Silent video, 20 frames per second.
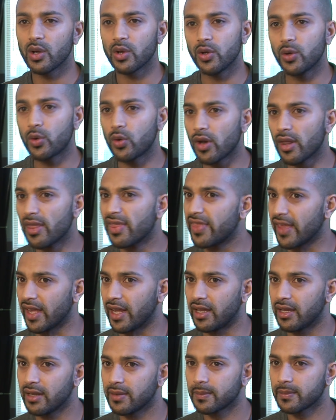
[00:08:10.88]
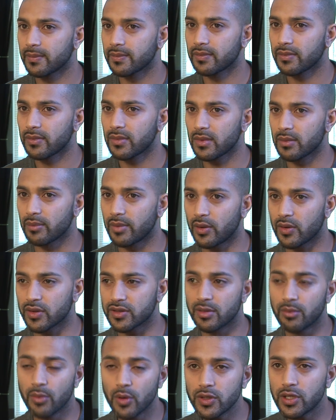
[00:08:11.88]
you couldn't think,
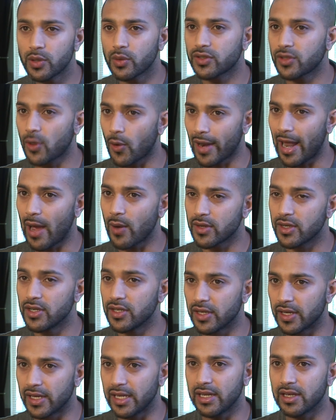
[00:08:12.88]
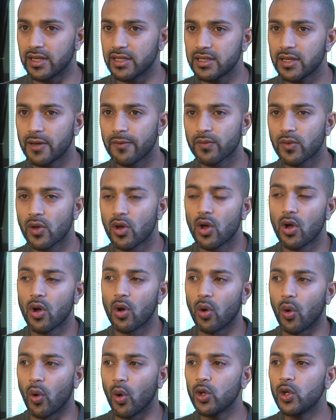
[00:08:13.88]
because the music was so loud in your ears.
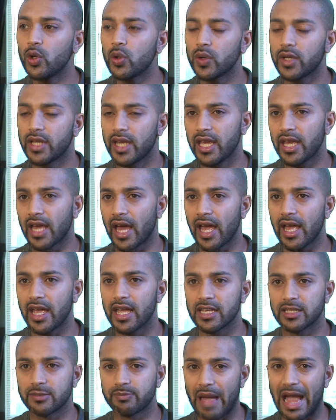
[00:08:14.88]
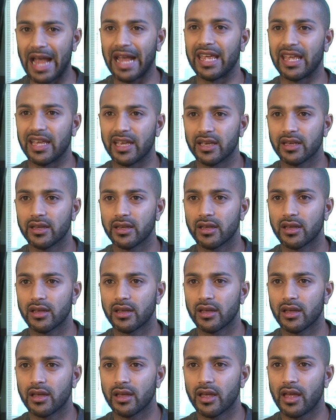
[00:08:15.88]
All you could hear is banging,
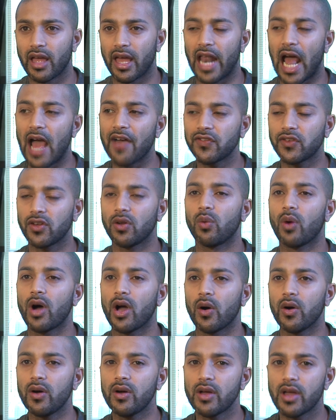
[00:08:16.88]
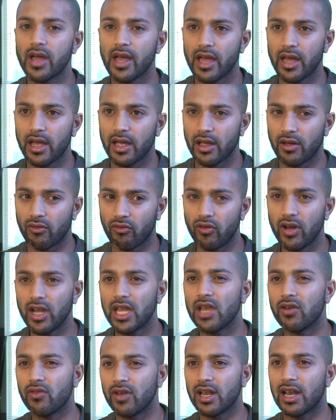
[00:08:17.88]
and after a while,
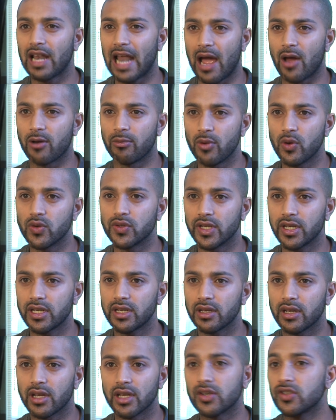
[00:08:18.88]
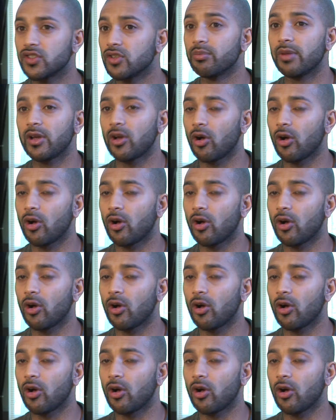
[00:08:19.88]
really loud music, it's